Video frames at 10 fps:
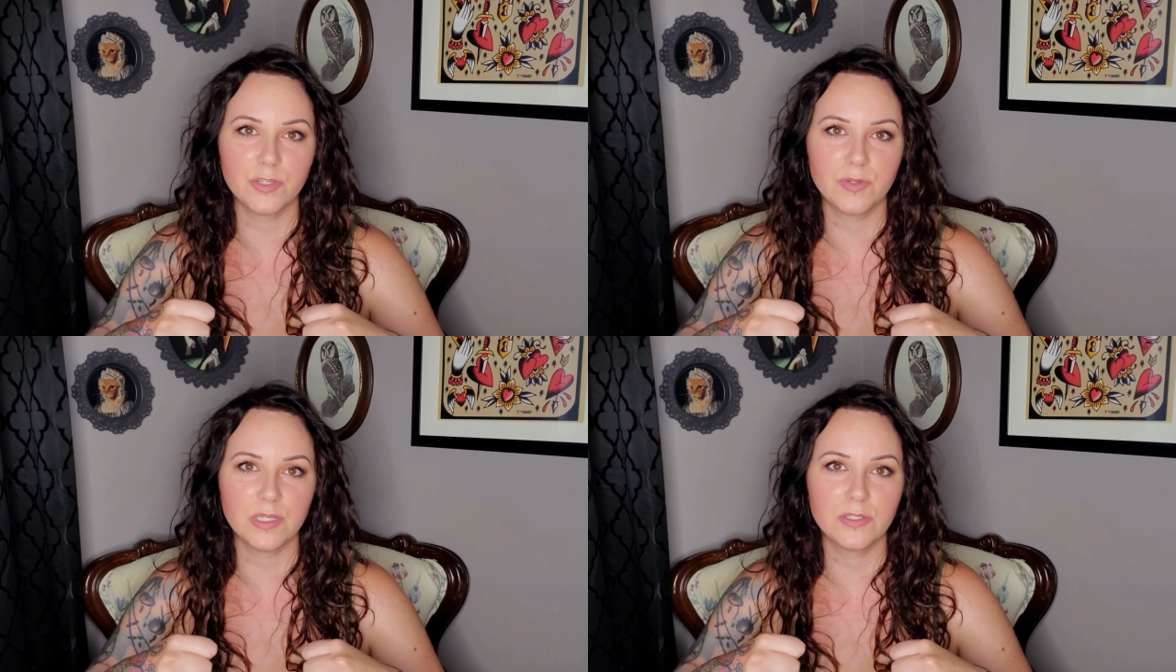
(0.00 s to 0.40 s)

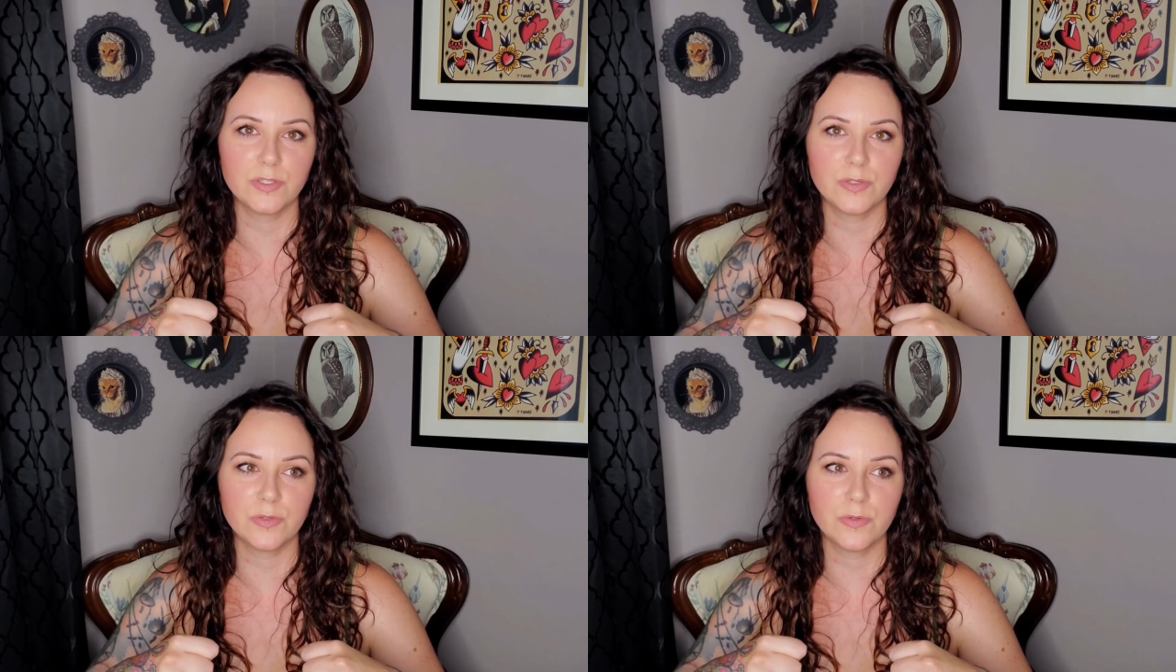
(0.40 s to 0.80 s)
You need
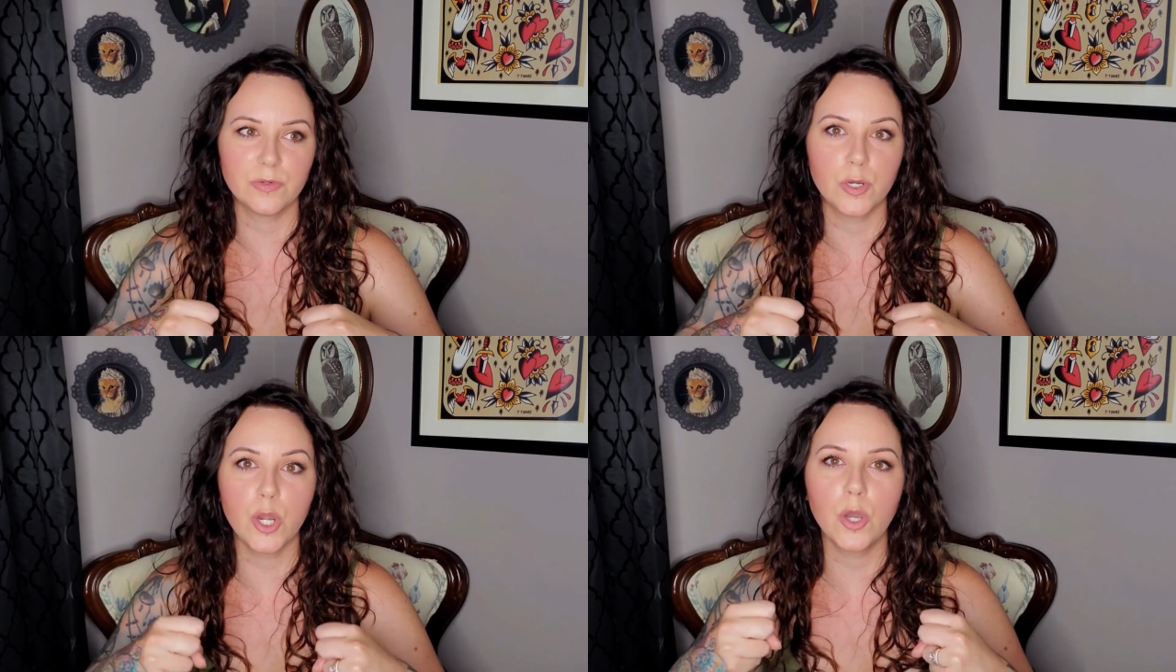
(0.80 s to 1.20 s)
to
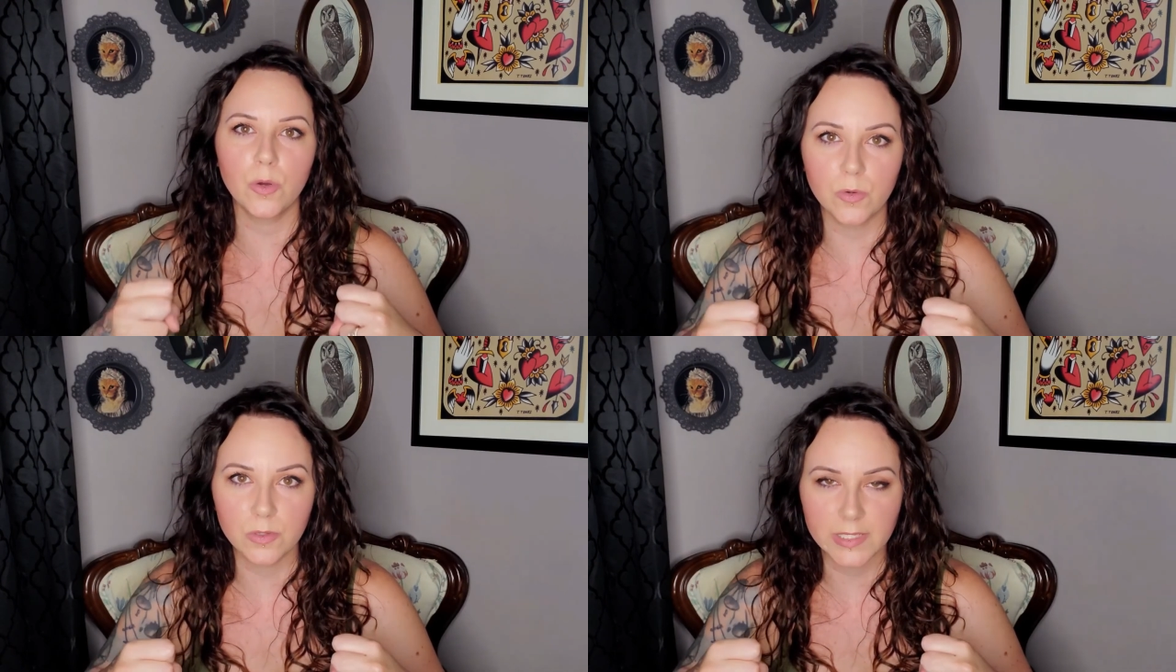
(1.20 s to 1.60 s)

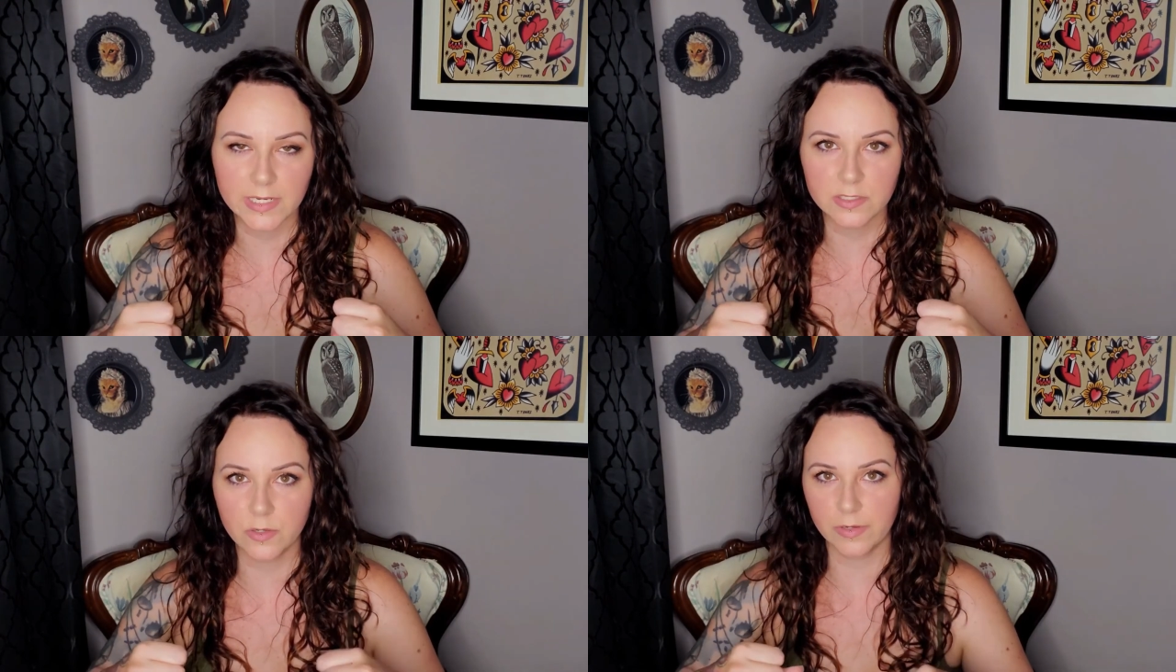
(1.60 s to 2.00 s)
know that
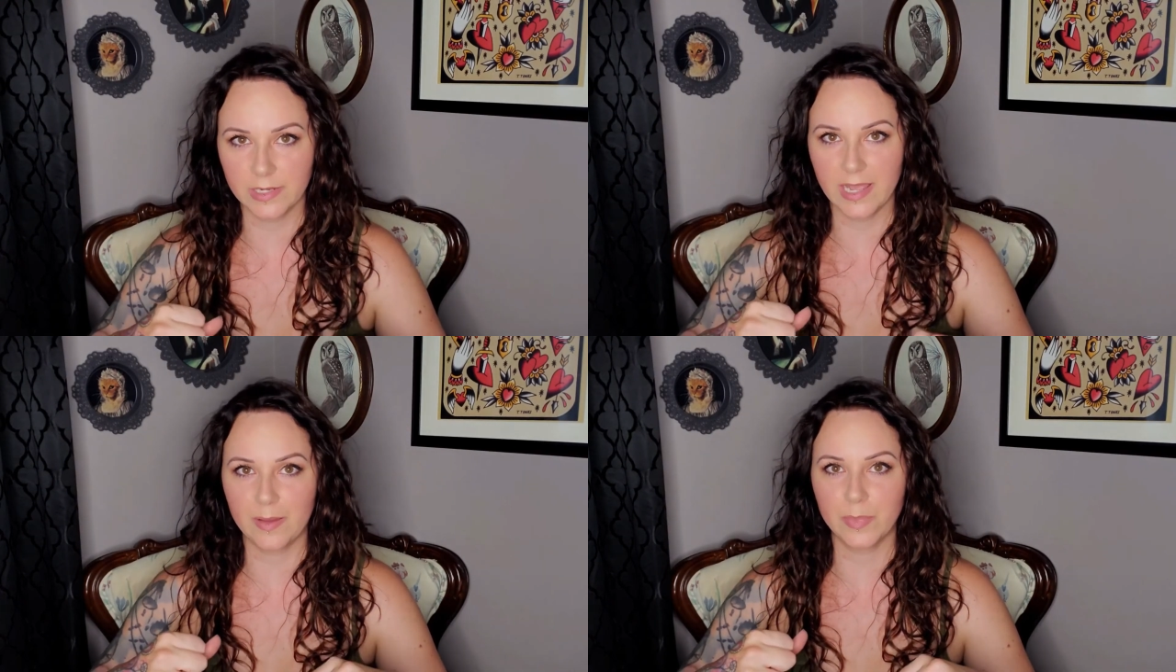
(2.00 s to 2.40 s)
it's going
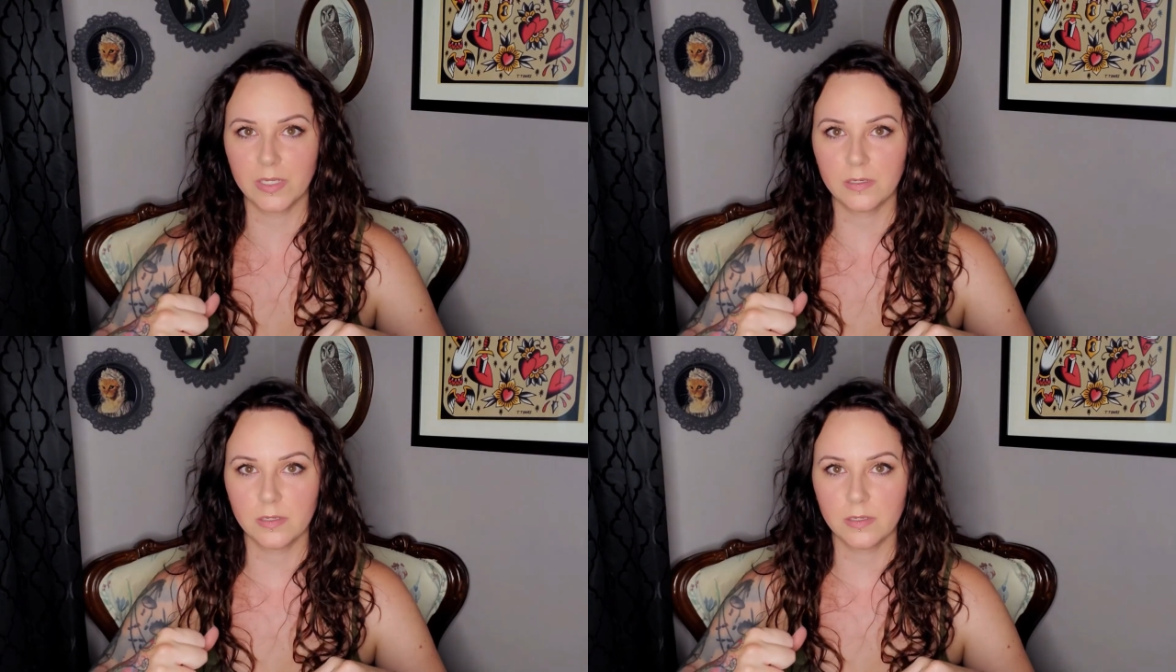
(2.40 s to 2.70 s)
to happen.